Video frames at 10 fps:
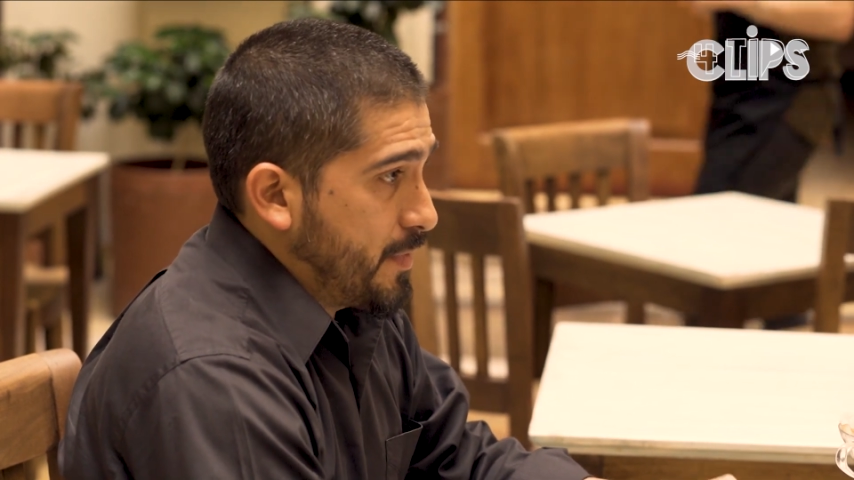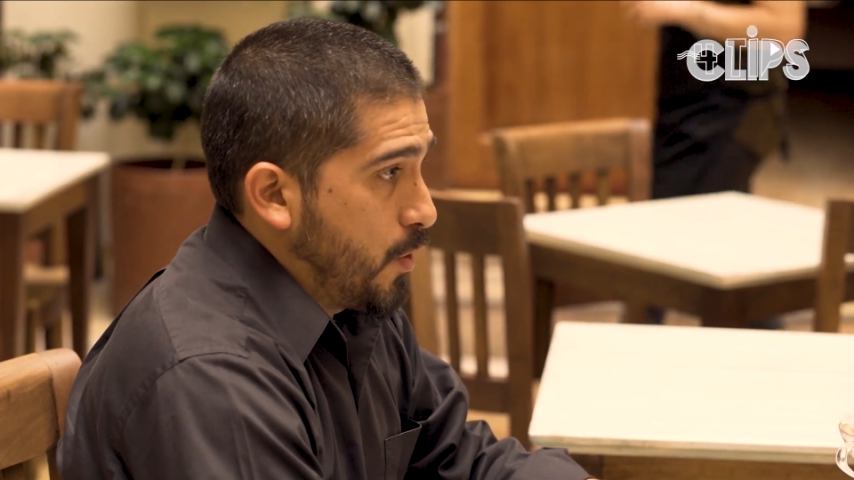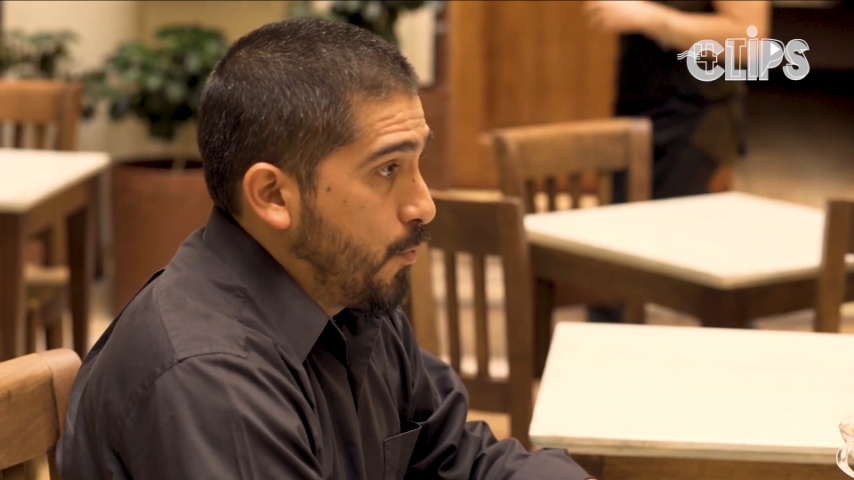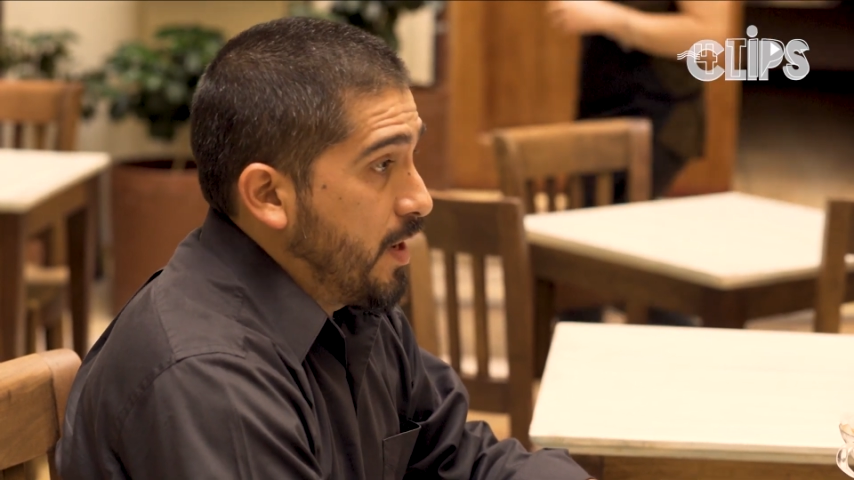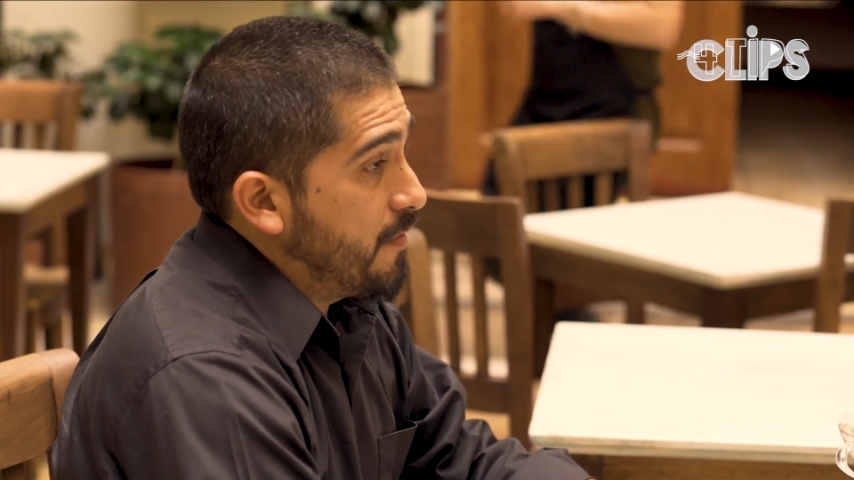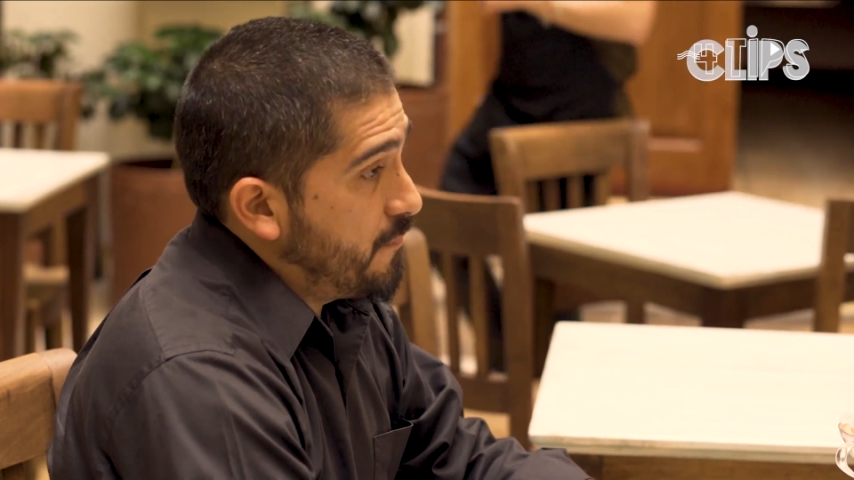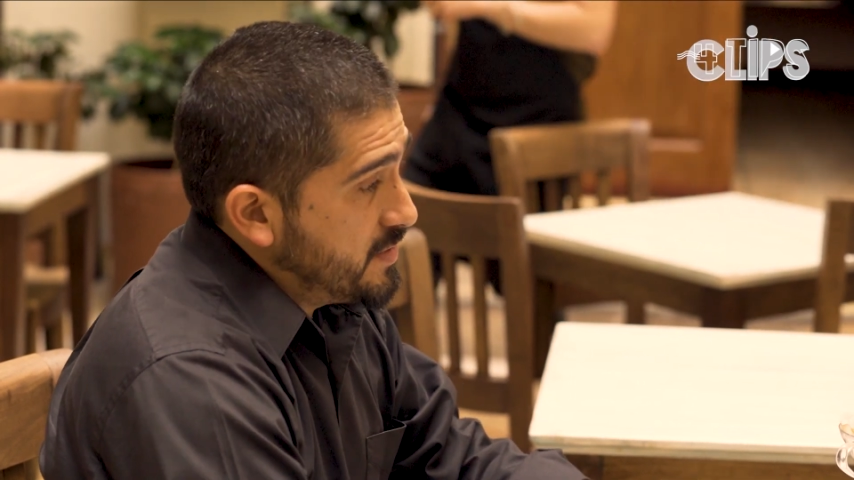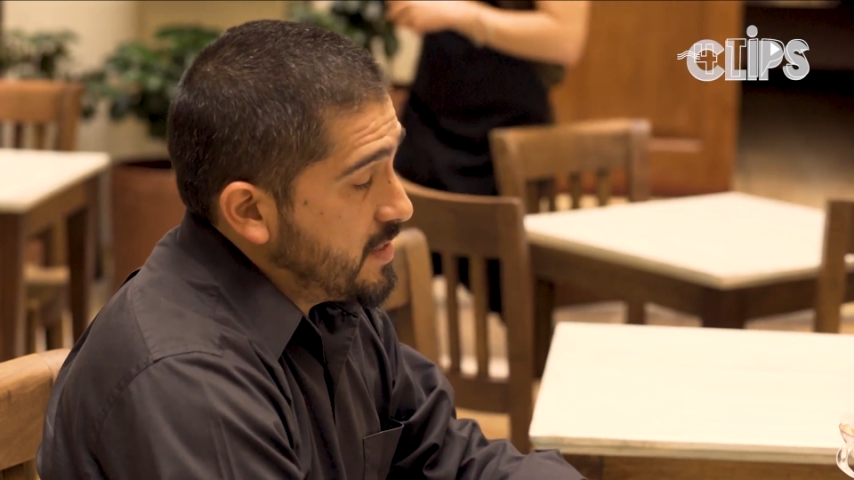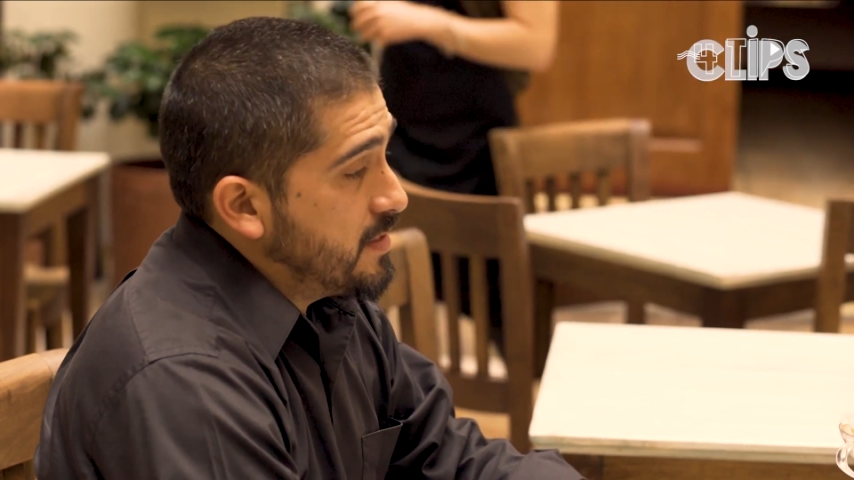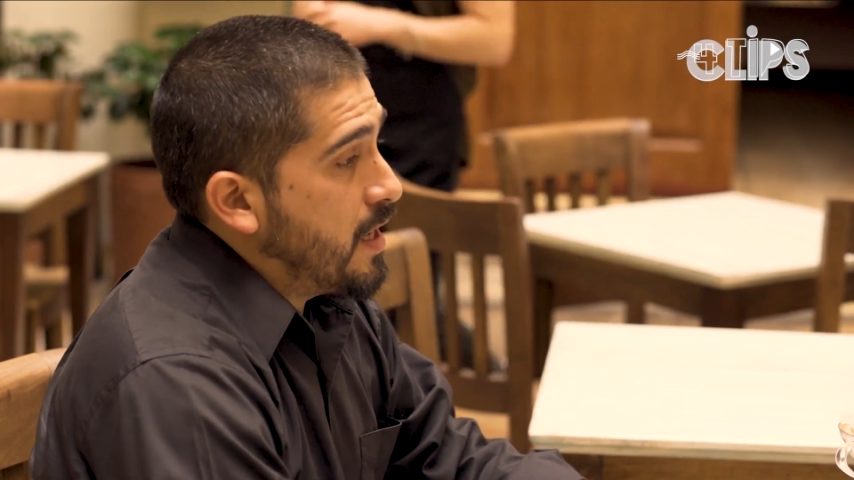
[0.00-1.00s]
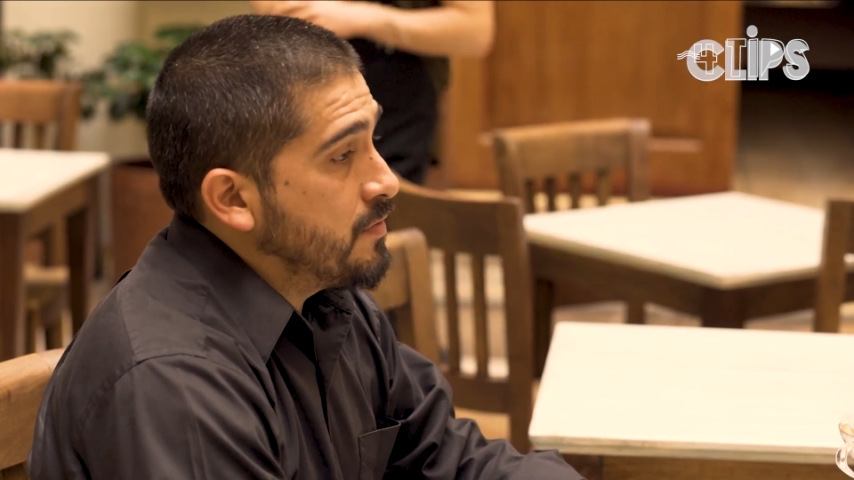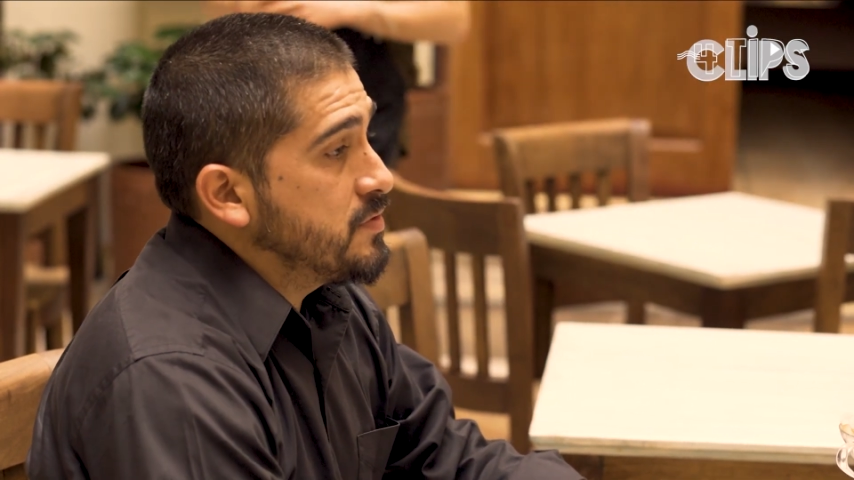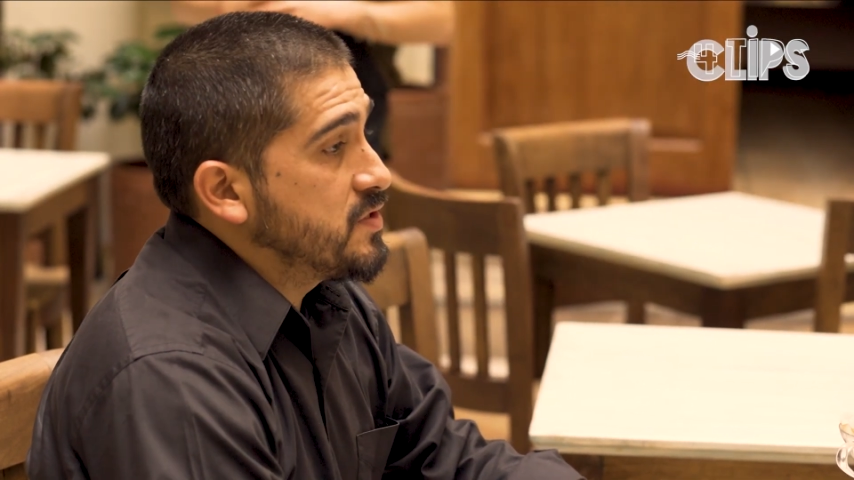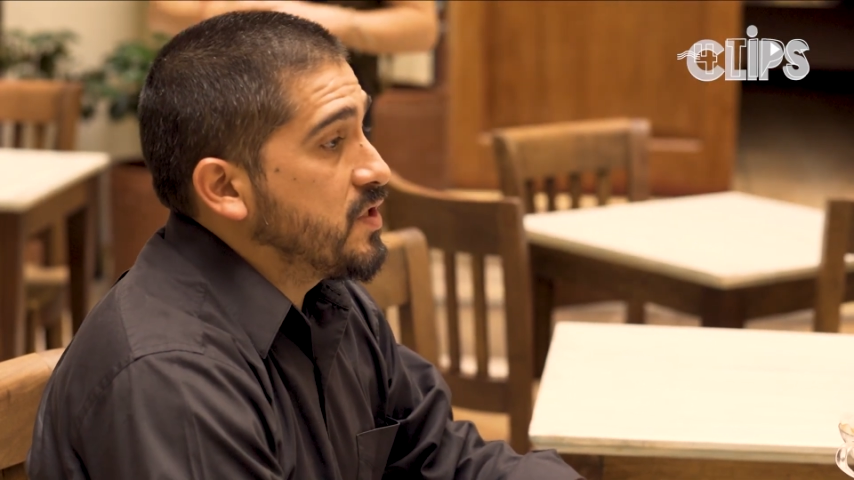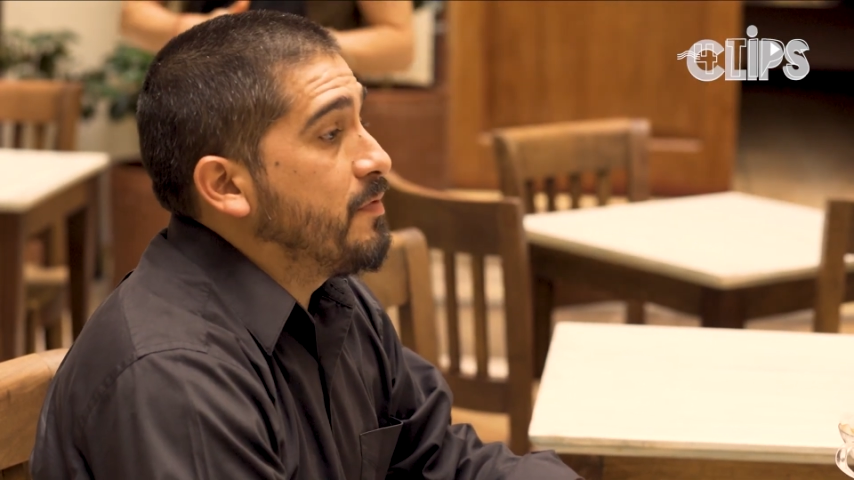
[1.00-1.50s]
where I've written down
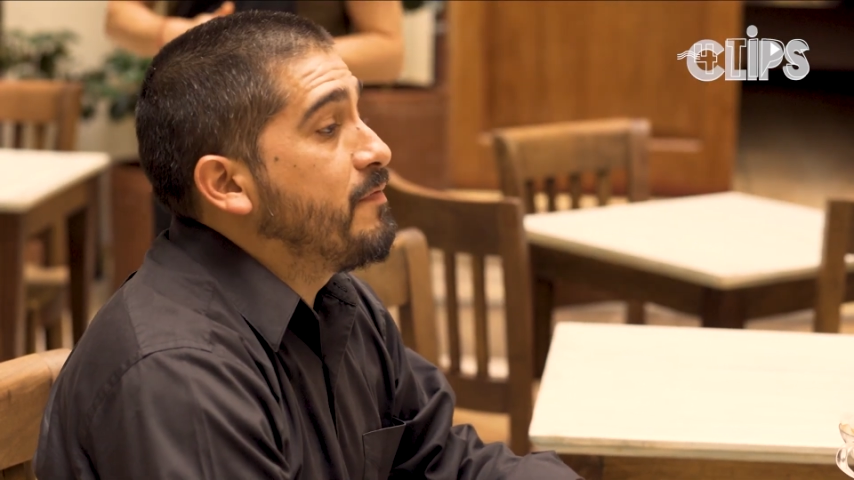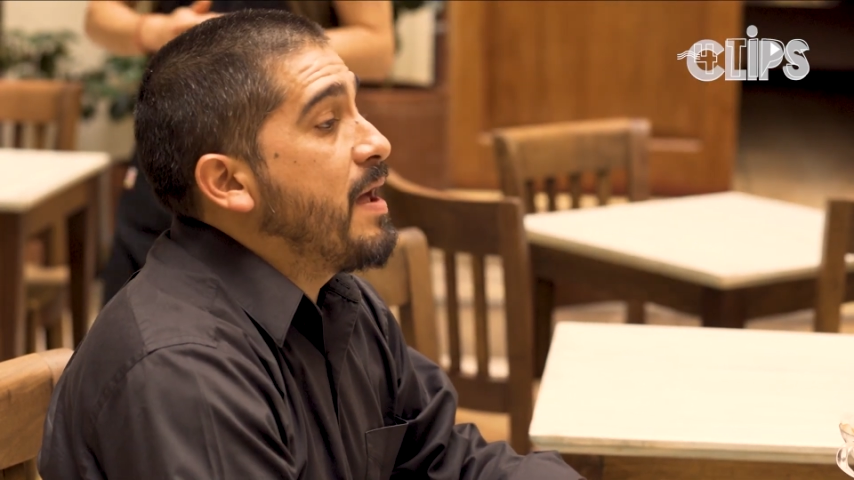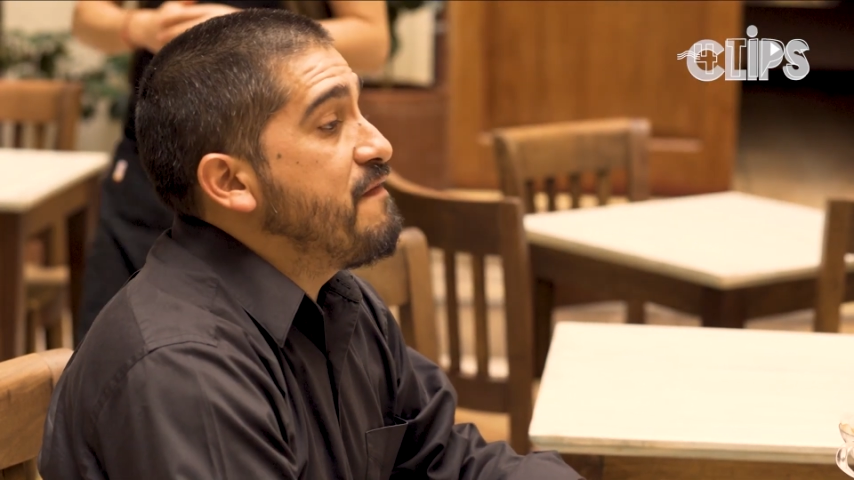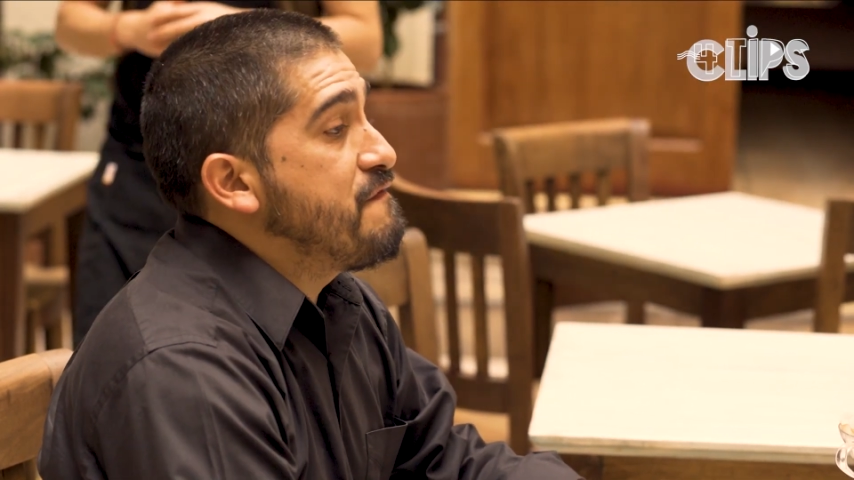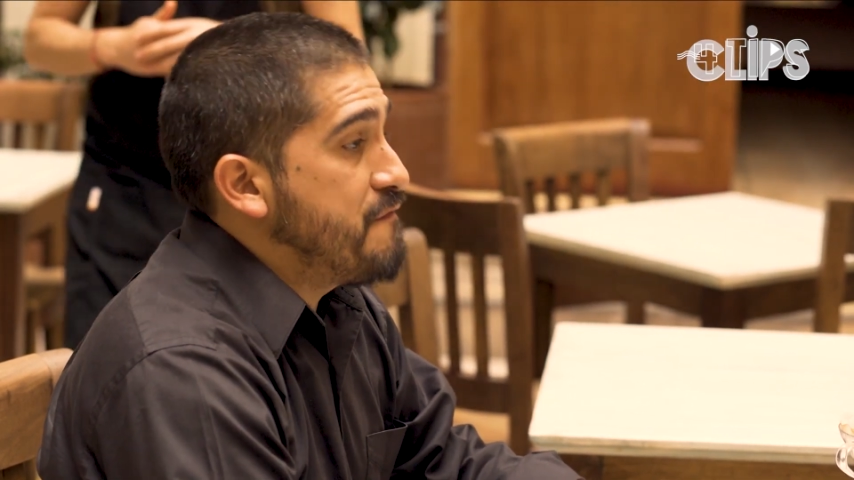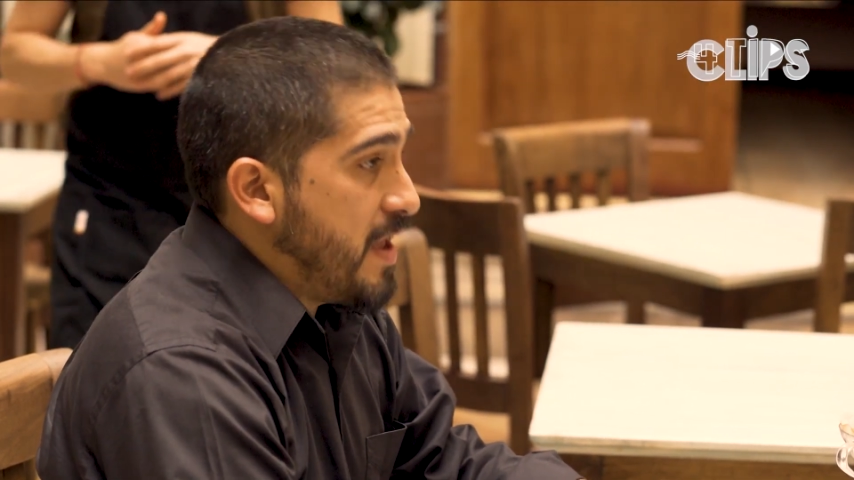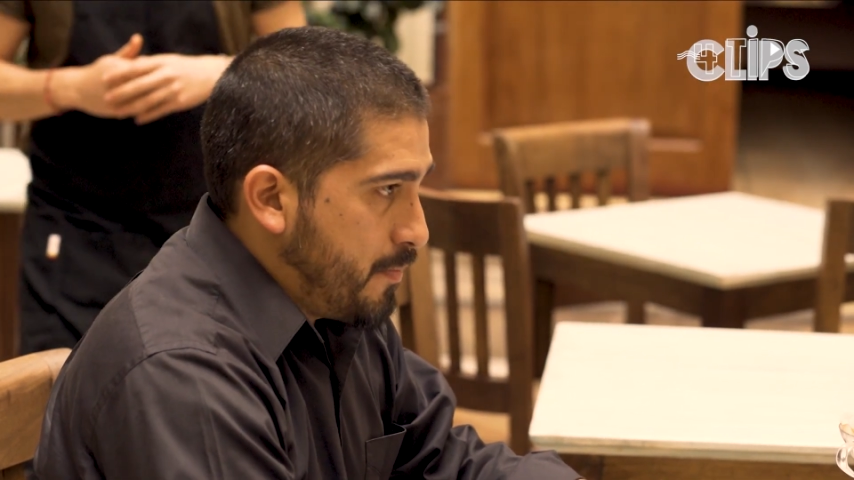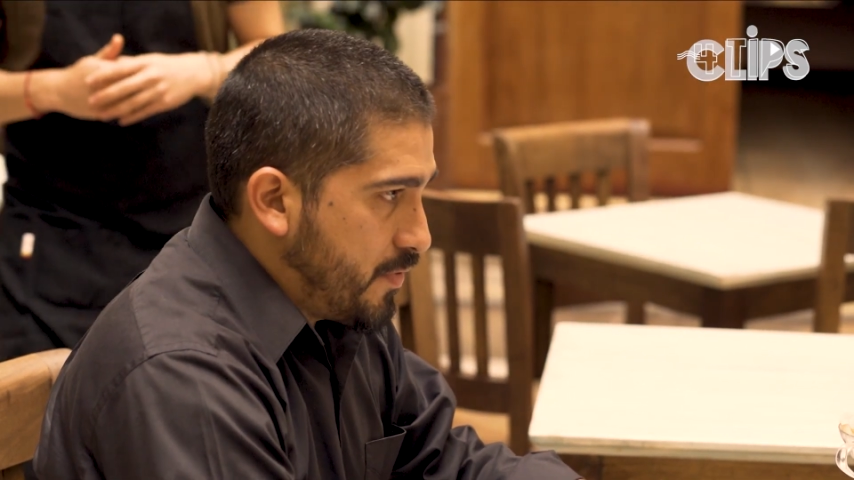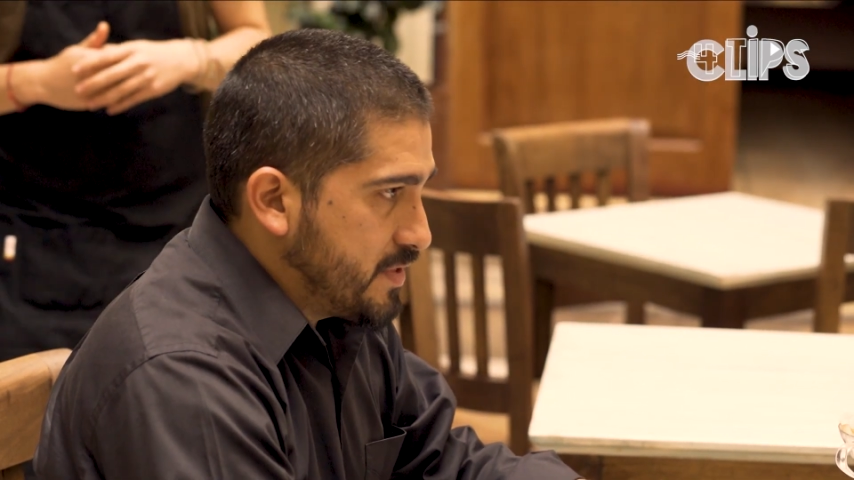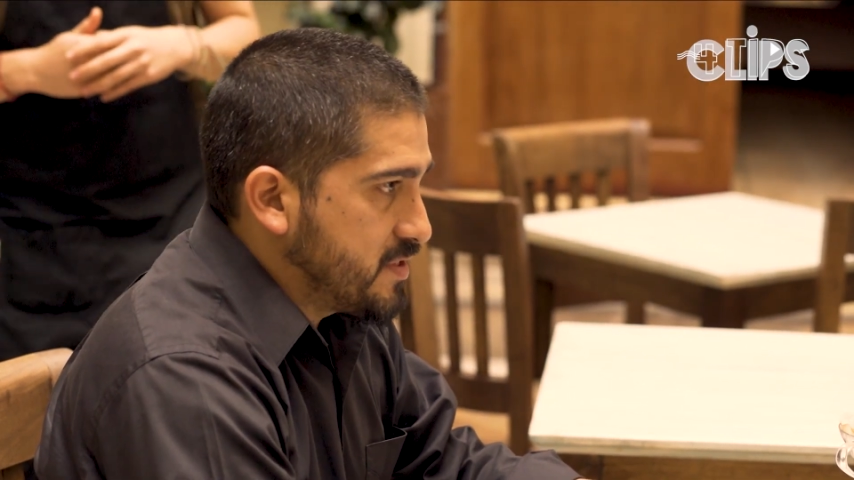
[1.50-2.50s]
some of my favorite